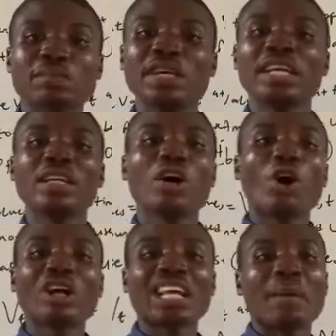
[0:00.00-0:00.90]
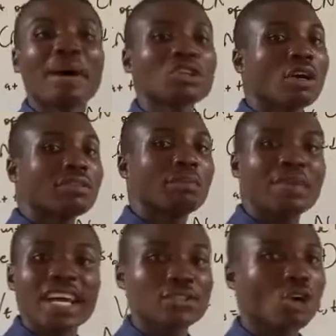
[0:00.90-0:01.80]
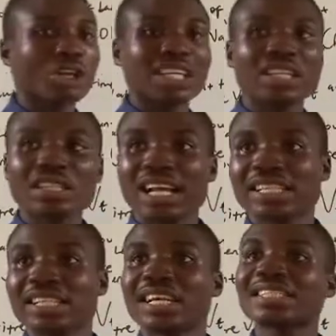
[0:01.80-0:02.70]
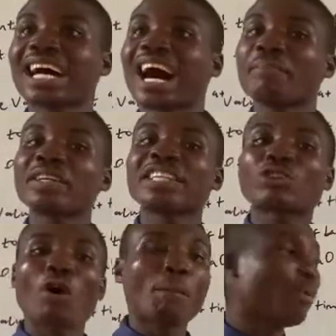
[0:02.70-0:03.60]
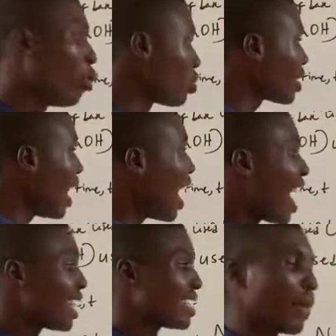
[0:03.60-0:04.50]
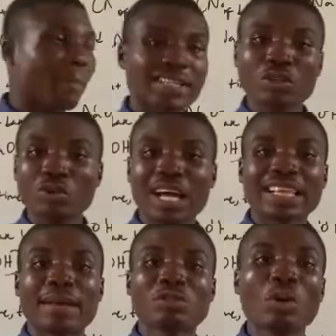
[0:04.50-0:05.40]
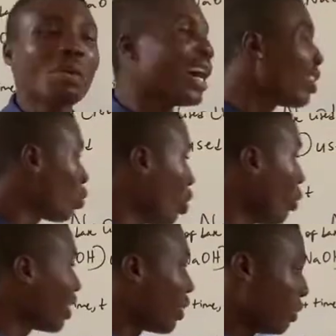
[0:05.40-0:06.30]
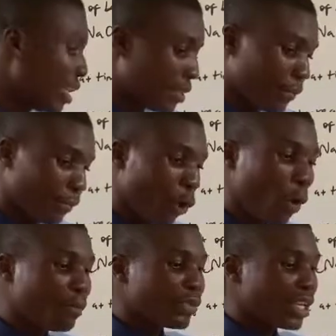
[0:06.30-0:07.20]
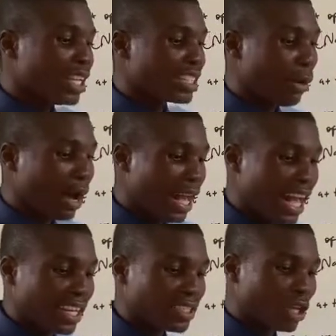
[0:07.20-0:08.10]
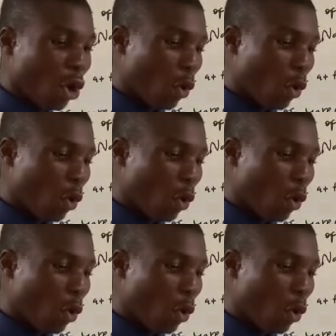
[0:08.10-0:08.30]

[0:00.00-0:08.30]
been, or the amount of the base or the ethyl acetate that have been decomposed at that particular time. So what we are going to be calculating for is our X.